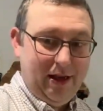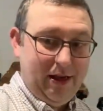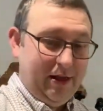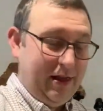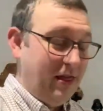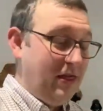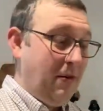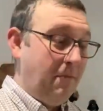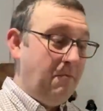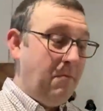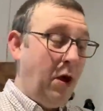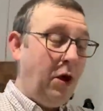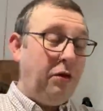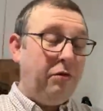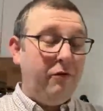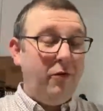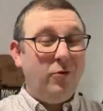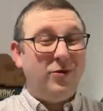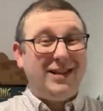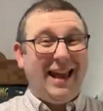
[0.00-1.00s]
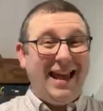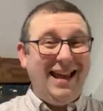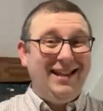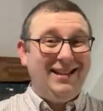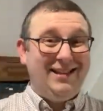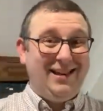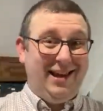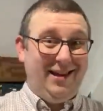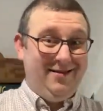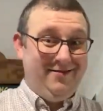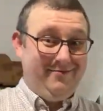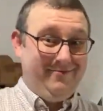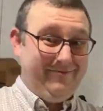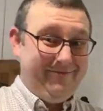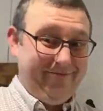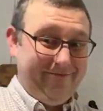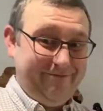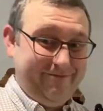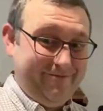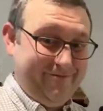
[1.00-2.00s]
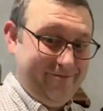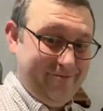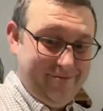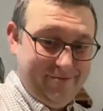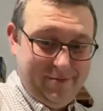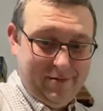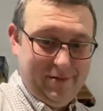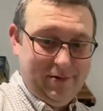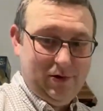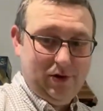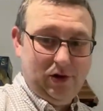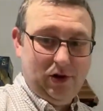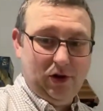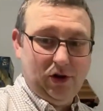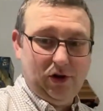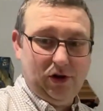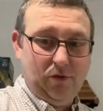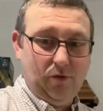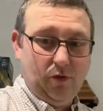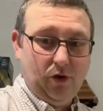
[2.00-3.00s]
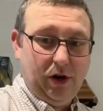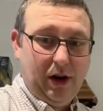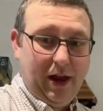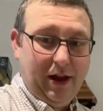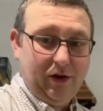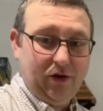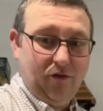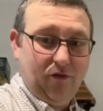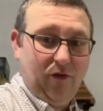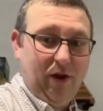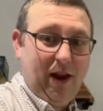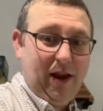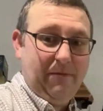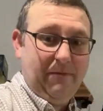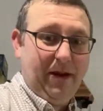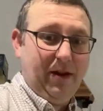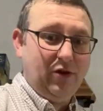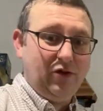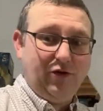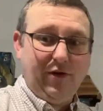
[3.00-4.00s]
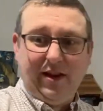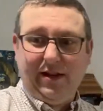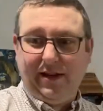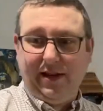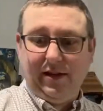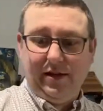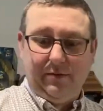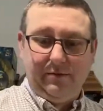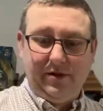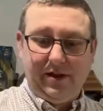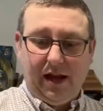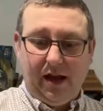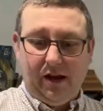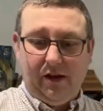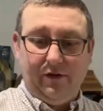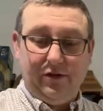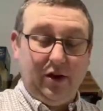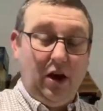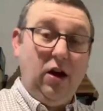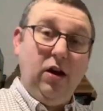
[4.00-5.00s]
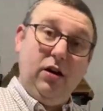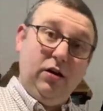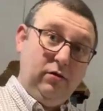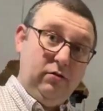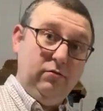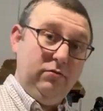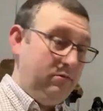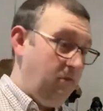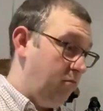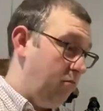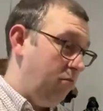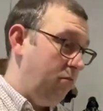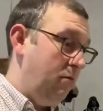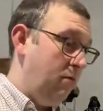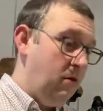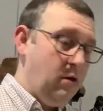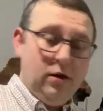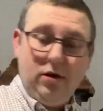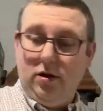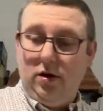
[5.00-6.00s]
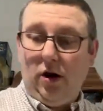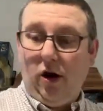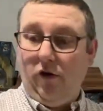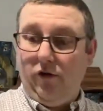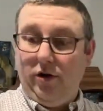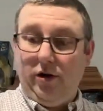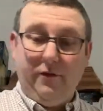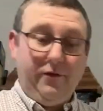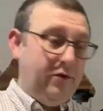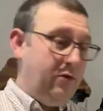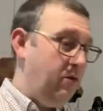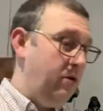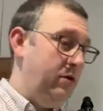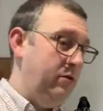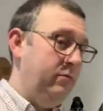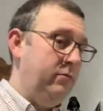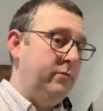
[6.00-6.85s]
think the Mothra was 80. So someone has really been treating themselves. Oh, or a loved one.